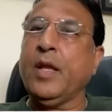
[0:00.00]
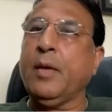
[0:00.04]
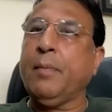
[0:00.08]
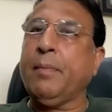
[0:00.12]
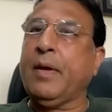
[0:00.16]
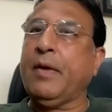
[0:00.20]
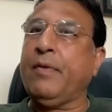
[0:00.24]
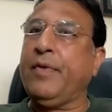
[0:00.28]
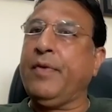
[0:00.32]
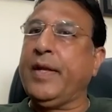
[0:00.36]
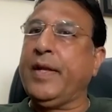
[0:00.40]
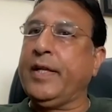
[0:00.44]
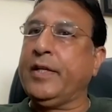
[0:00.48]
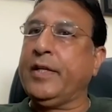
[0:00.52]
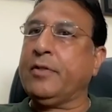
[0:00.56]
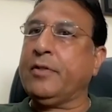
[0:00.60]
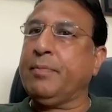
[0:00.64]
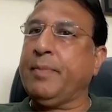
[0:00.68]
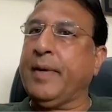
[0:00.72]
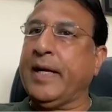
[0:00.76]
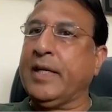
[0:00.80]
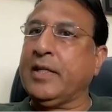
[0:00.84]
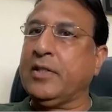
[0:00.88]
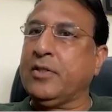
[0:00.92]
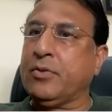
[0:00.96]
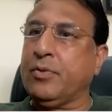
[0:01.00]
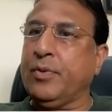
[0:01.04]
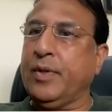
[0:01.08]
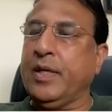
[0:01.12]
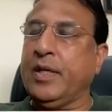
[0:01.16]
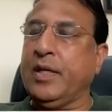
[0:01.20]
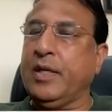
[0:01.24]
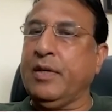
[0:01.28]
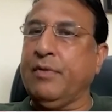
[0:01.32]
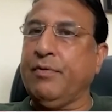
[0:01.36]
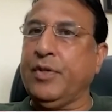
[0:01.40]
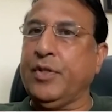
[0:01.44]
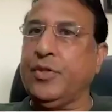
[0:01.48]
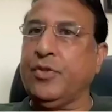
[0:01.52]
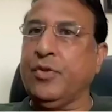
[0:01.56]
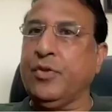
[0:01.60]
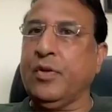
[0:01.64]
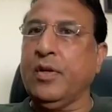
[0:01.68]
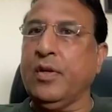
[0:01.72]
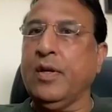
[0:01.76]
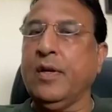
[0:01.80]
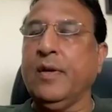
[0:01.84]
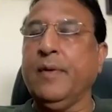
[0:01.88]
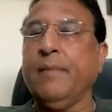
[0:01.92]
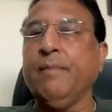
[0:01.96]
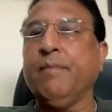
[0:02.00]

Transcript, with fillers: by various banks to individuals